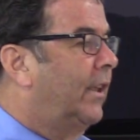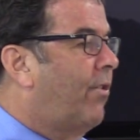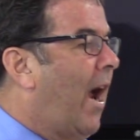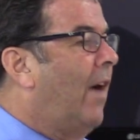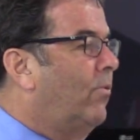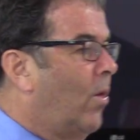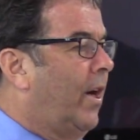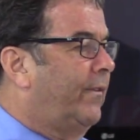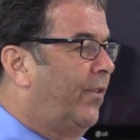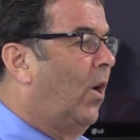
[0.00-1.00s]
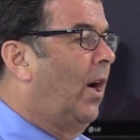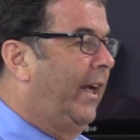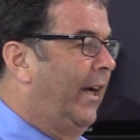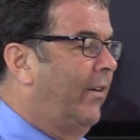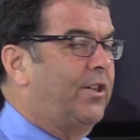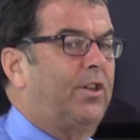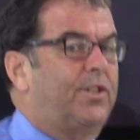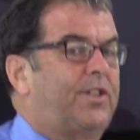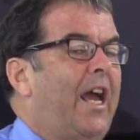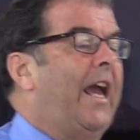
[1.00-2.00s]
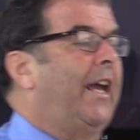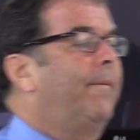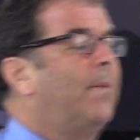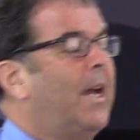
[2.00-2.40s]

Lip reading: groundwork for here, is you're saying